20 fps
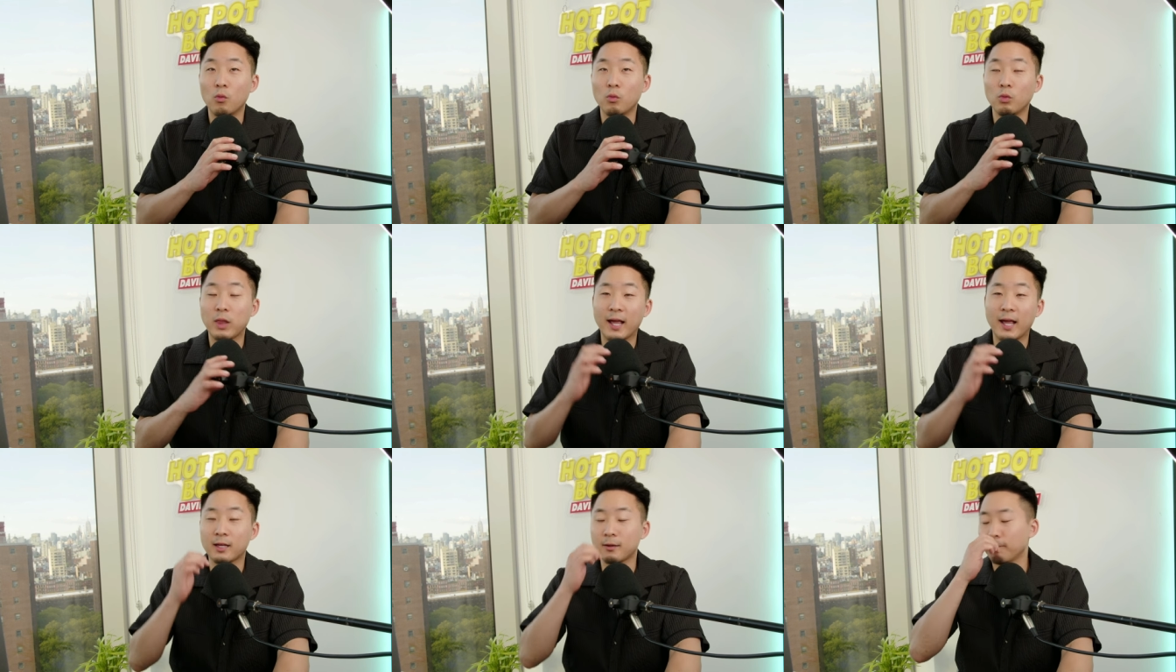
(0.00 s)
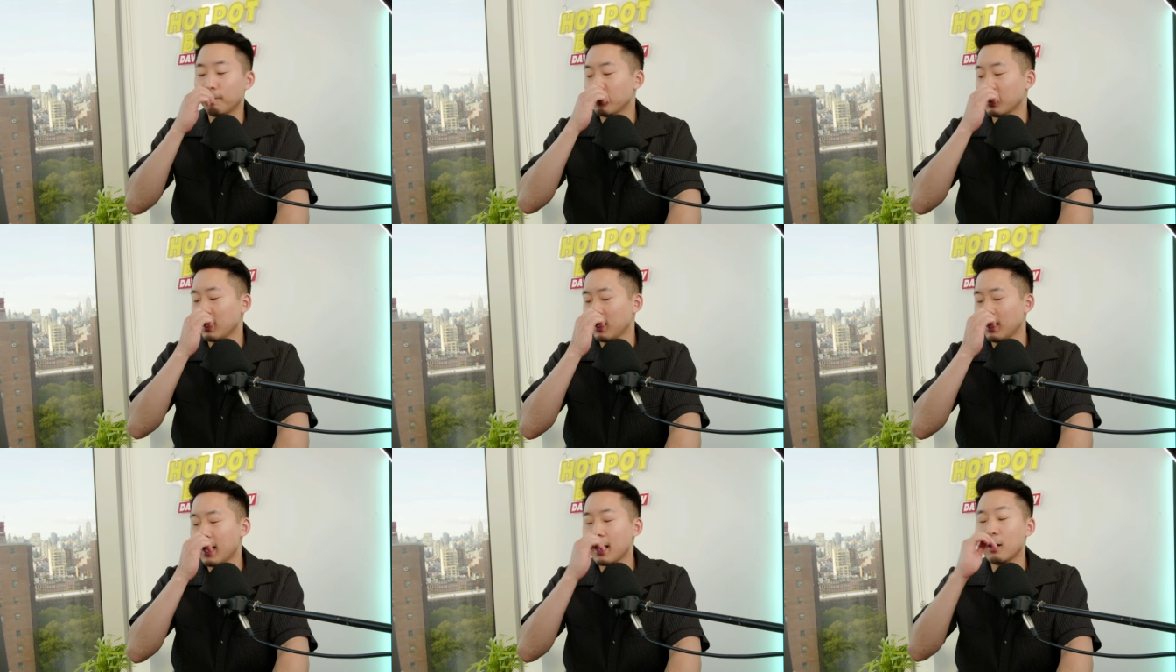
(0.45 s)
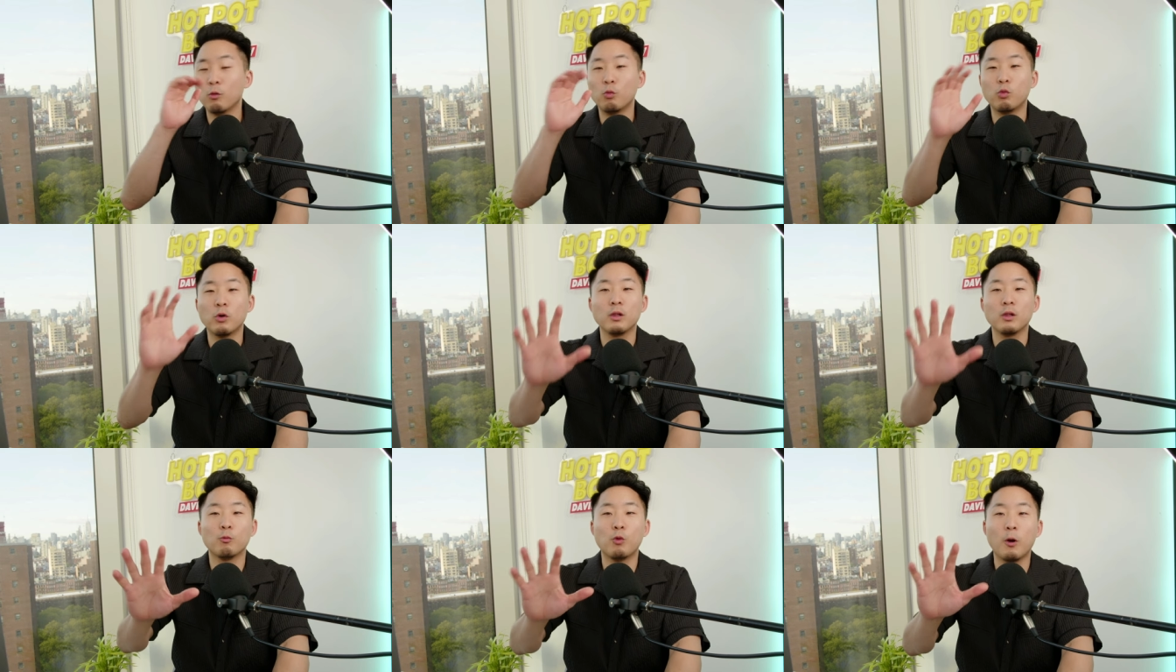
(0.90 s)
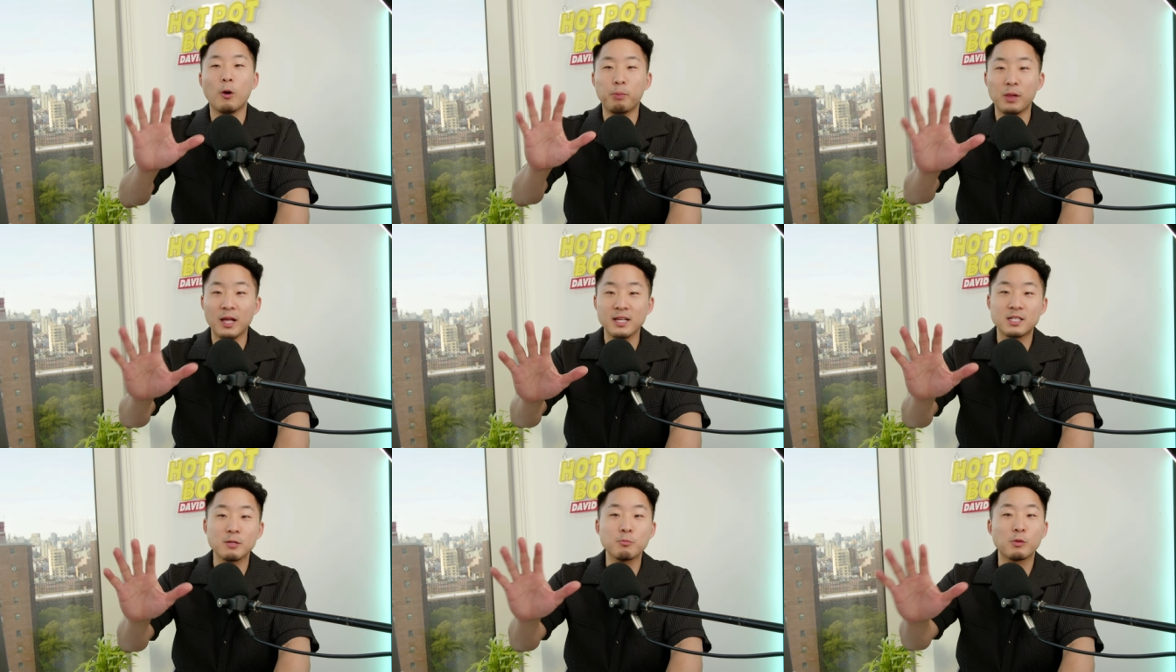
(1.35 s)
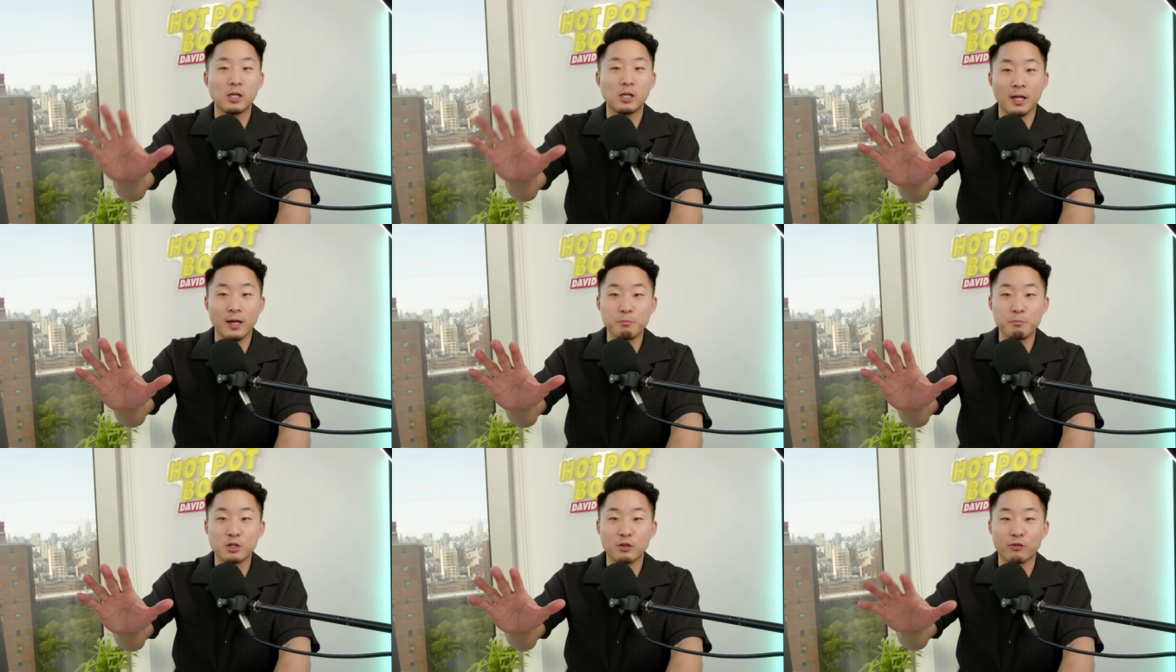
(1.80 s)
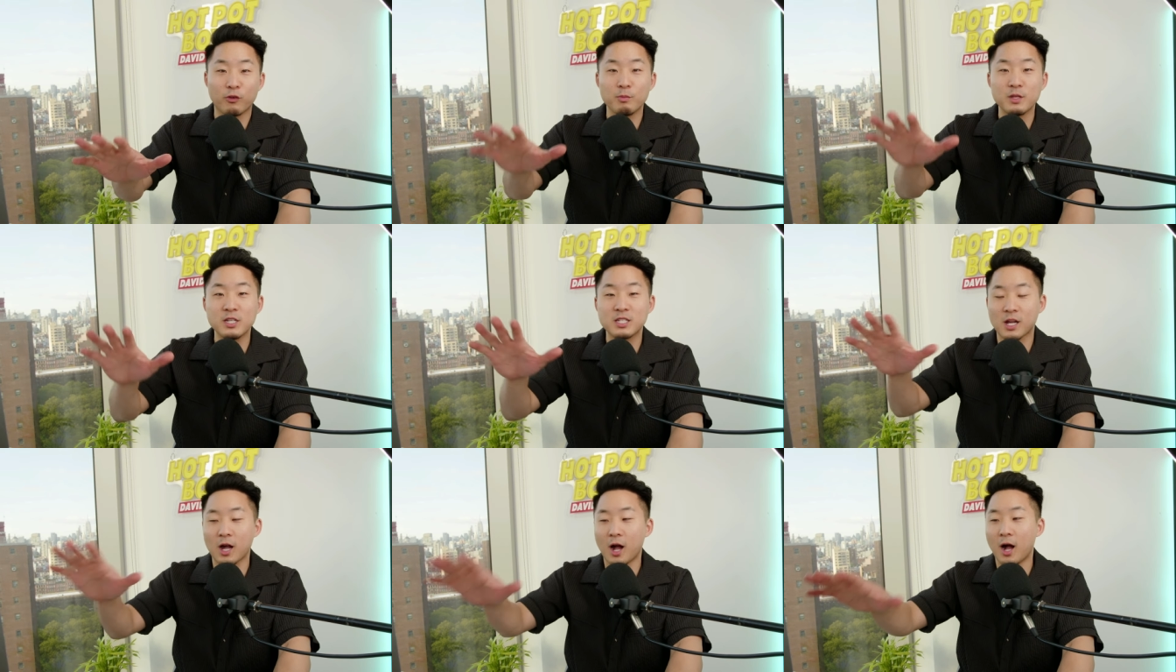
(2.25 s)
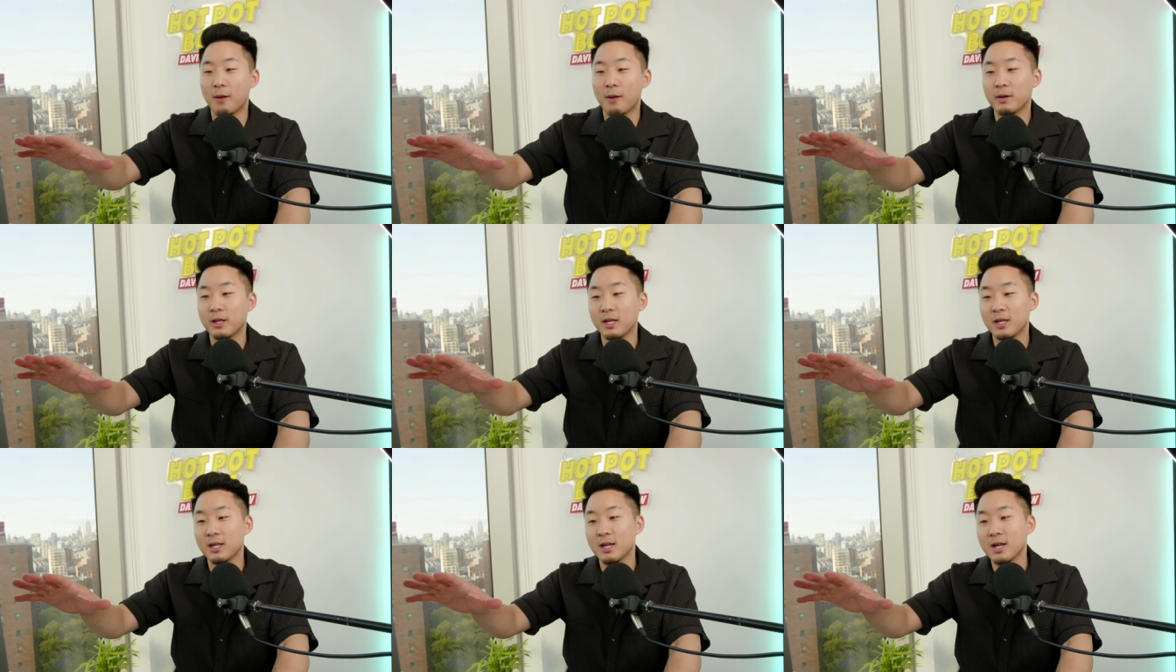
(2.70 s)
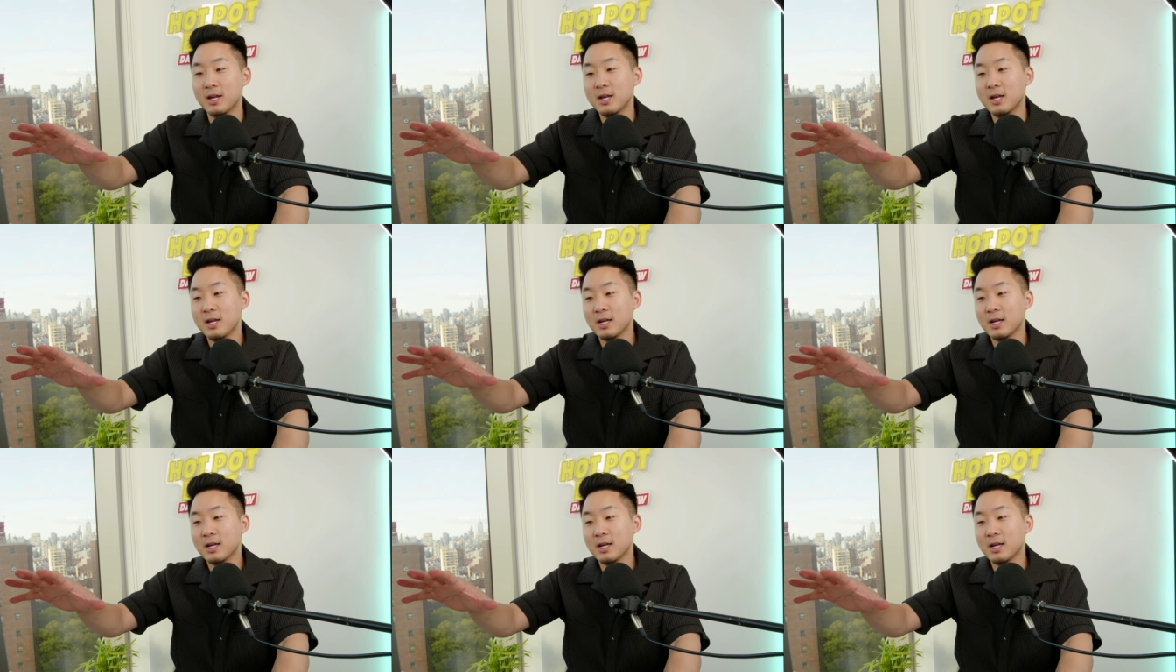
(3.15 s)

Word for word: like, we'll play some clips from these comedy